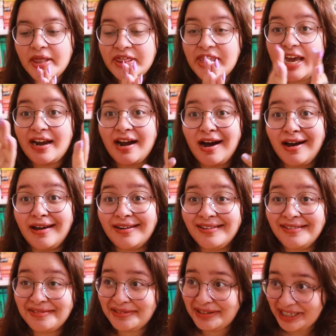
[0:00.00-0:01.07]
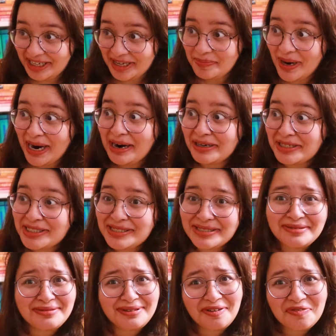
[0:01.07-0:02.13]
there are 3
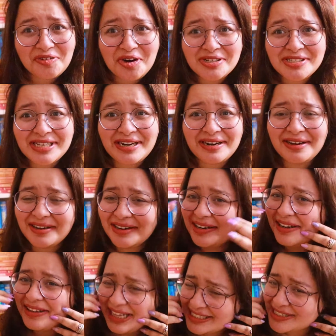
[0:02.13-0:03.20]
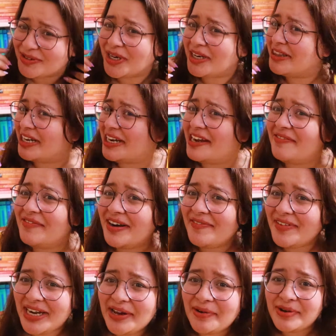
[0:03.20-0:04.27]
parts. Of course, there are. That's what a
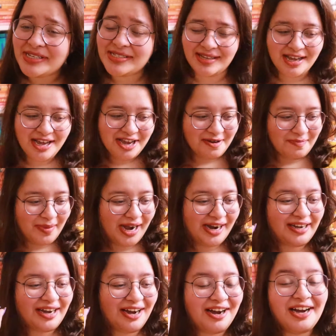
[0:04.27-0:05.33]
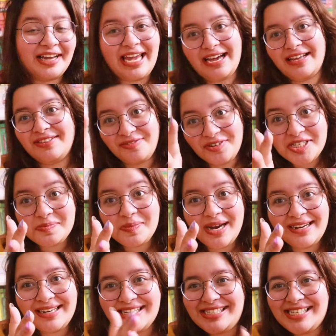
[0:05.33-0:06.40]
3-in-1 video is. But yeah, the first
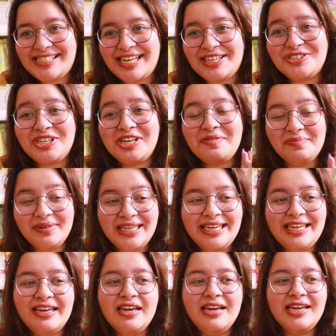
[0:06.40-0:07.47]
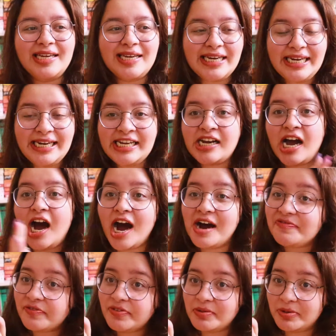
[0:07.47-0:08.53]
part is essentially me reading
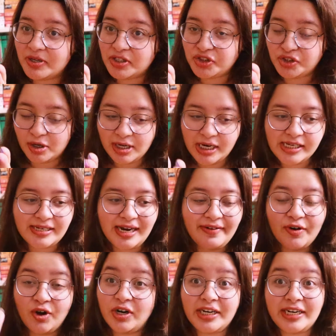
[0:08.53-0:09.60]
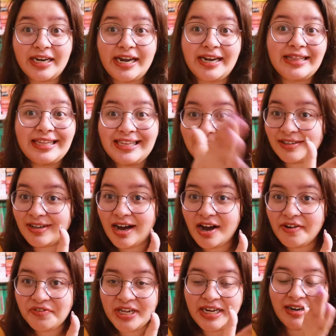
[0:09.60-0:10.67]
half of the book of Shortlist. I've already read the other
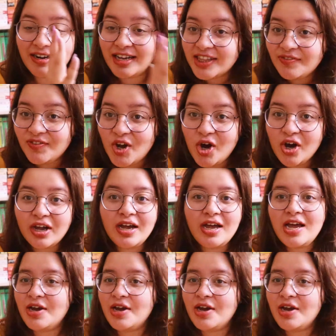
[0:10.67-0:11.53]
half in another vlog,